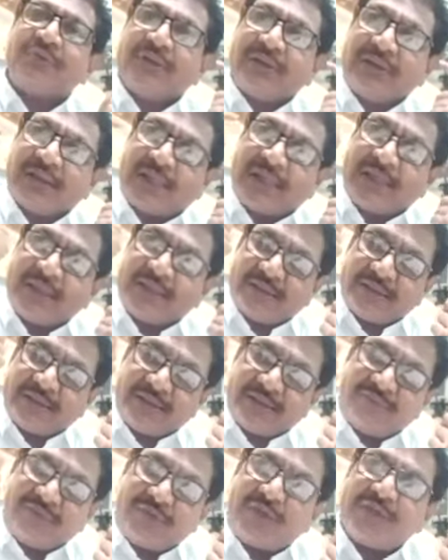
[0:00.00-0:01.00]
Like
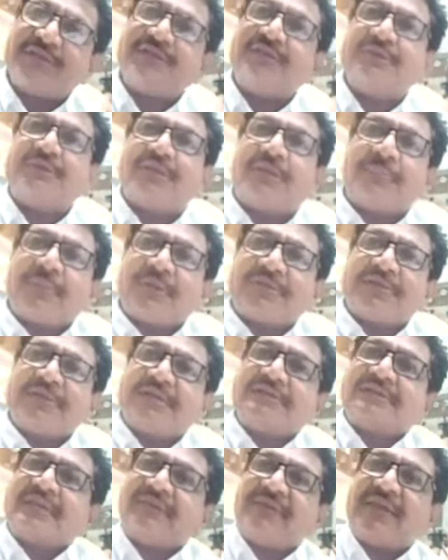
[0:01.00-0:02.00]
if the patient
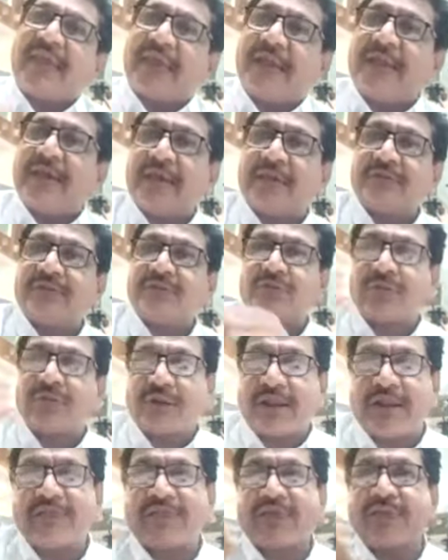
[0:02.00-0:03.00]
is having headache, so
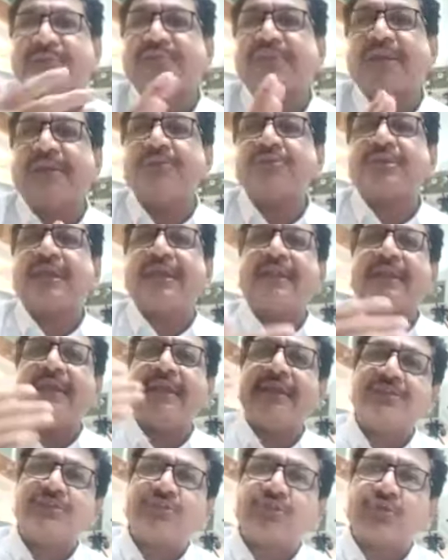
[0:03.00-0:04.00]
right from
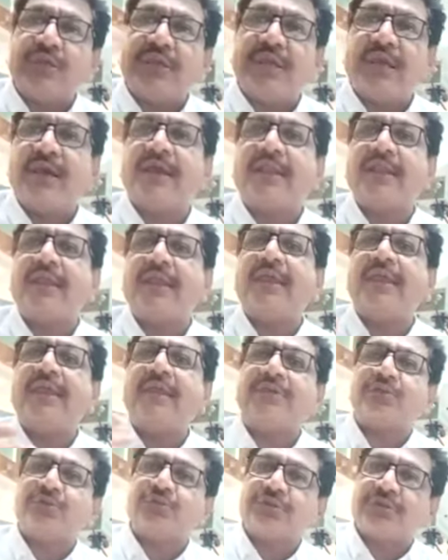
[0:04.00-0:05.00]
sinusitis to
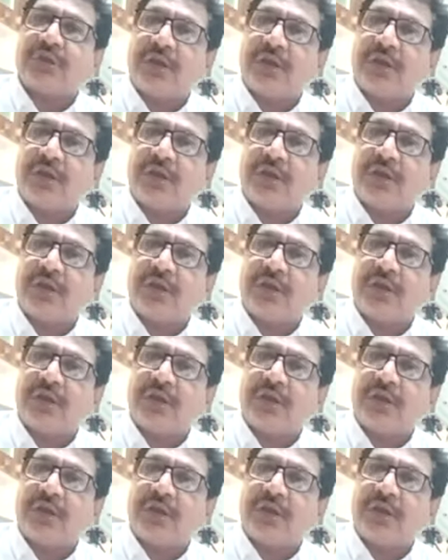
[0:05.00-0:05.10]
earache to